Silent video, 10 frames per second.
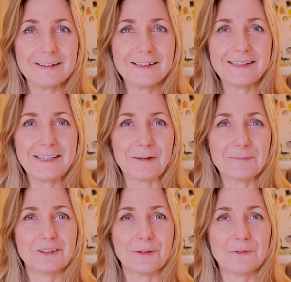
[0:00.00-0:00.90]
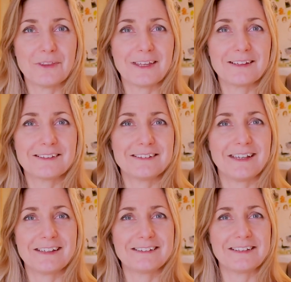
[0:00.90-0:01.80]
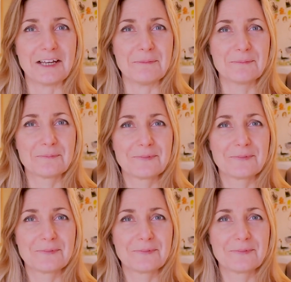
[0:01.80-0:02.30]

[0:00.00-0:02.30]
uh, yeah, some things takes time.